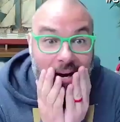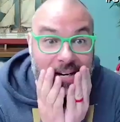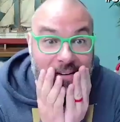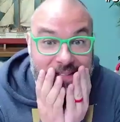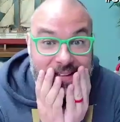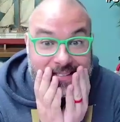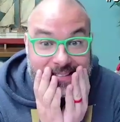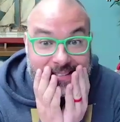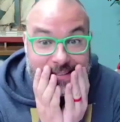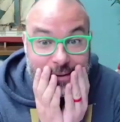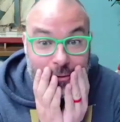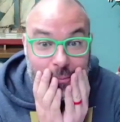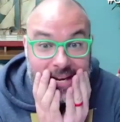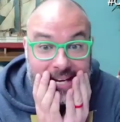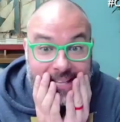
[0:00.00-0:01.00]
if this is the
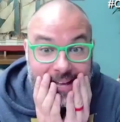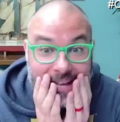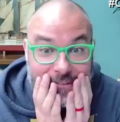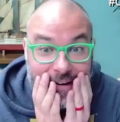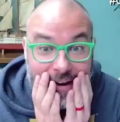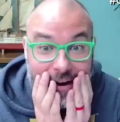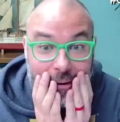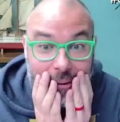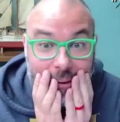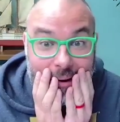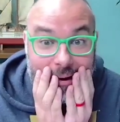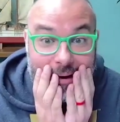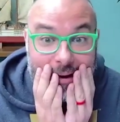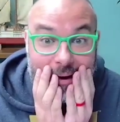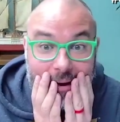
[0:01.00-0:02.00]
week they foe?
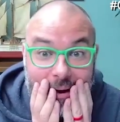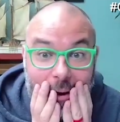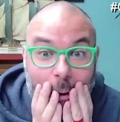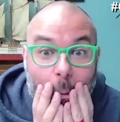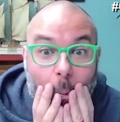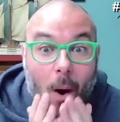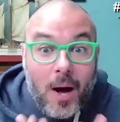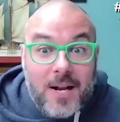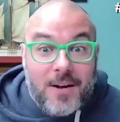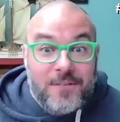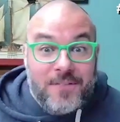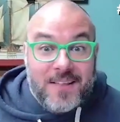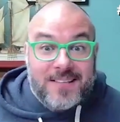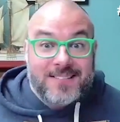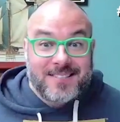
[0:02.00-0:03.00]
What if
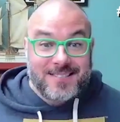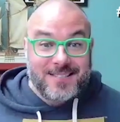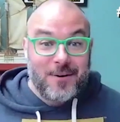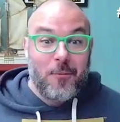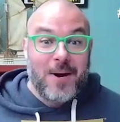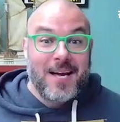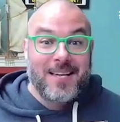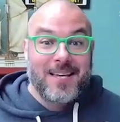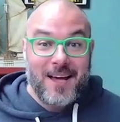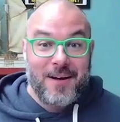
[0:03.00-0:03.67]
this is the week they